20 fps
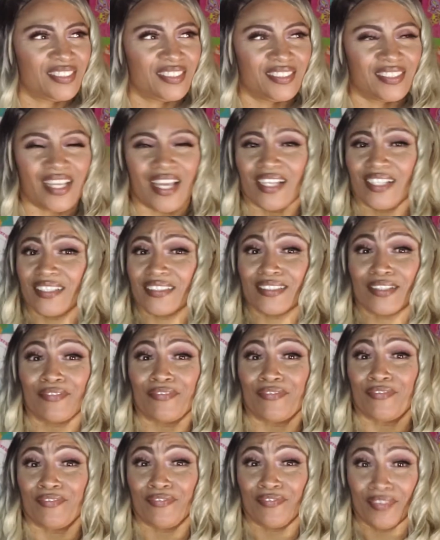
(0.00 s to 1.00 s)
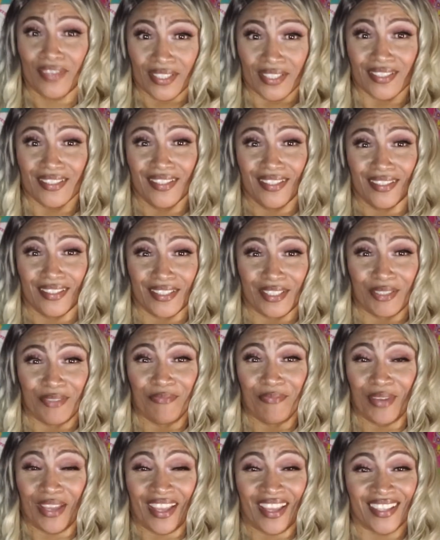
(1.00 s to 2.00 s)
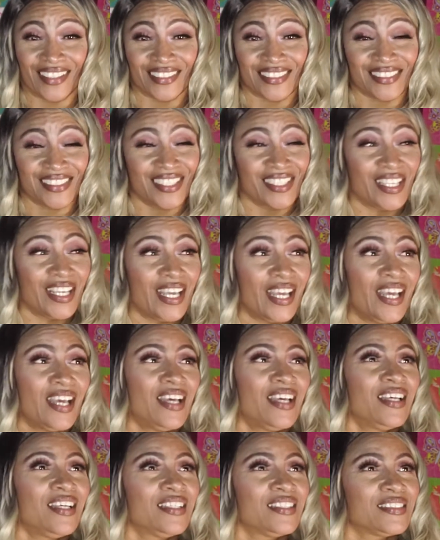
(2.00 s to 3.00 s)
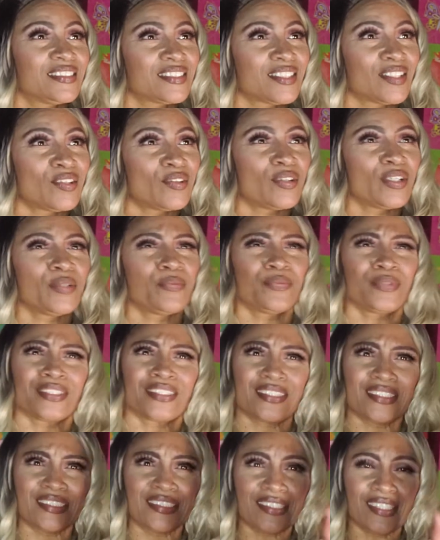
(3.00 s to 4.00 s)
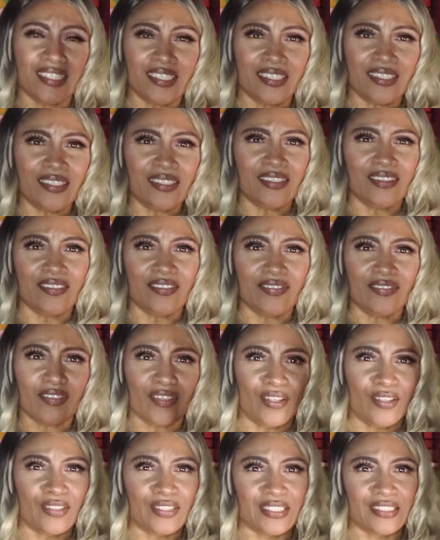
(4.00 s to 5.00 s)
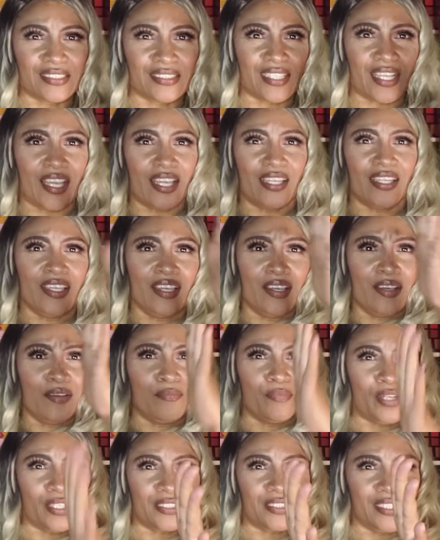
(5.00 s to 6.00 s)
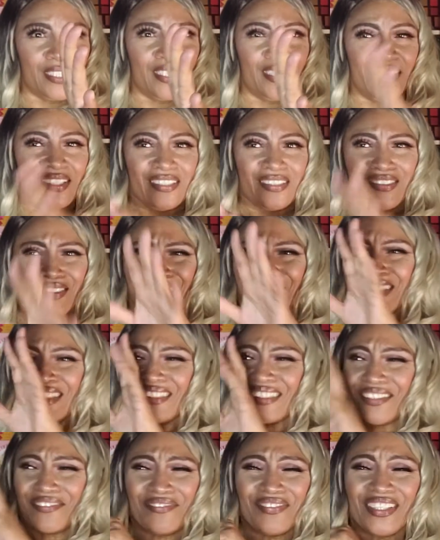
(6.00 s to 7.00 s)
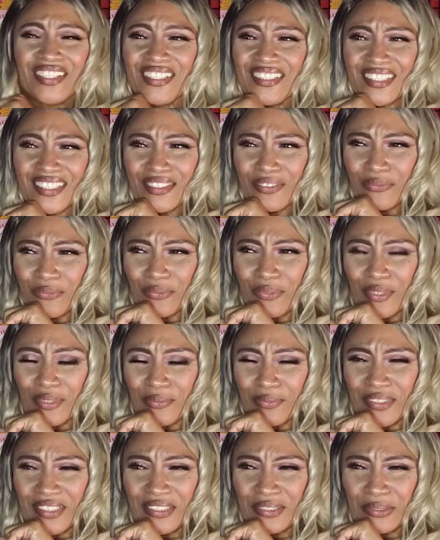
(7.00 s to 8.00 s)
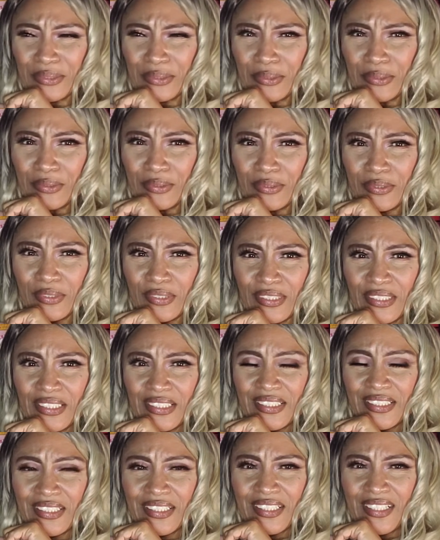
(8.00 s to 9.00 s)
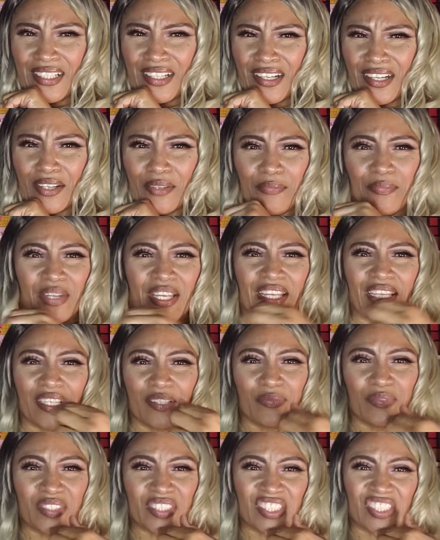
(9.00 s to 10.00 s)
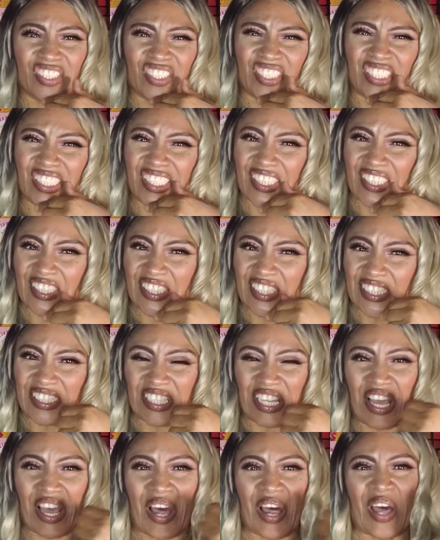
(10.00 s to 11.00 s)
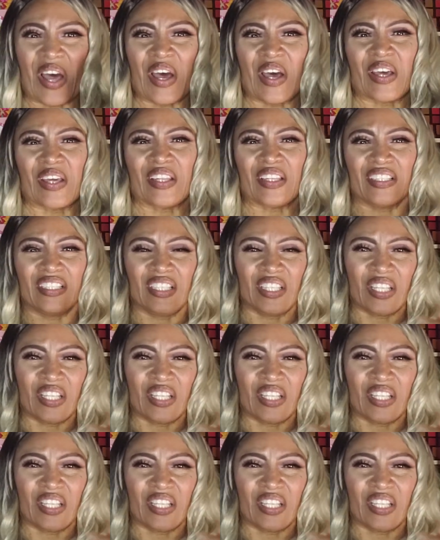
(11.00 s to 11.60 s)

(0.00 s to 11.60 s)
That is a funny looking man, Steve. So it was Steve on this side, Martel, and some funny looking woman. Ooh, her makeup was she just looked odd.